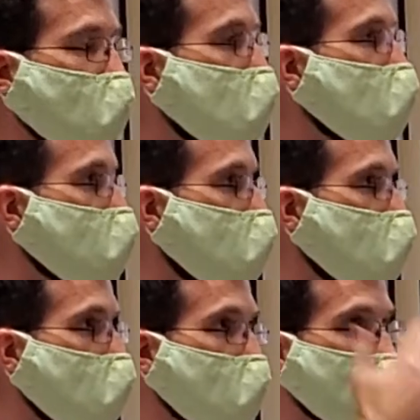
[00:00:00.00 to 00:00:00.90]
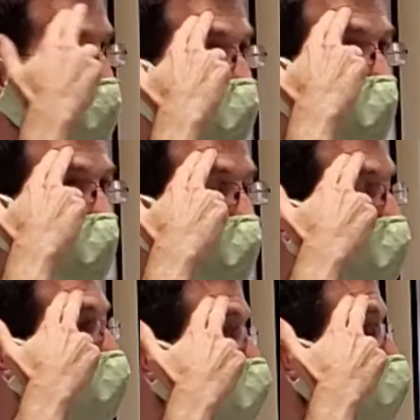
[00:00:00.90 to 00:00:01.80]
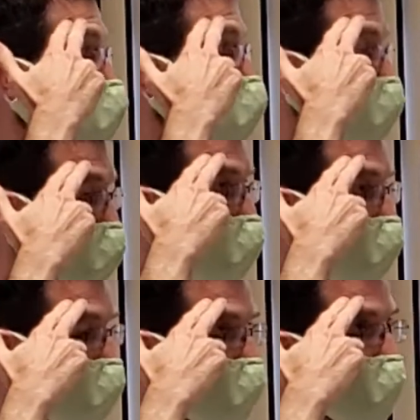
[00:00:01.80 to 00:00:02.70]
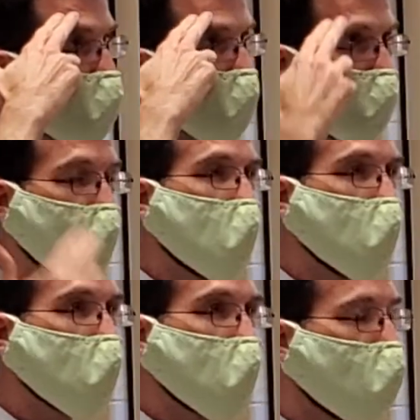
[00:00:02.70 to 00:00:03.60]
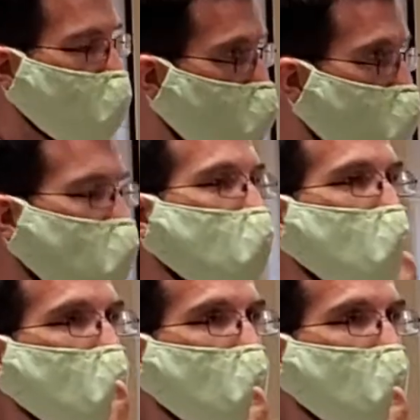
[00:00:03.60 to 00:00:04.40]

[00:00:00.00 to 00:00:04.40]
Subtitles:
that can tell you, oh, they must be a Shia, because Shia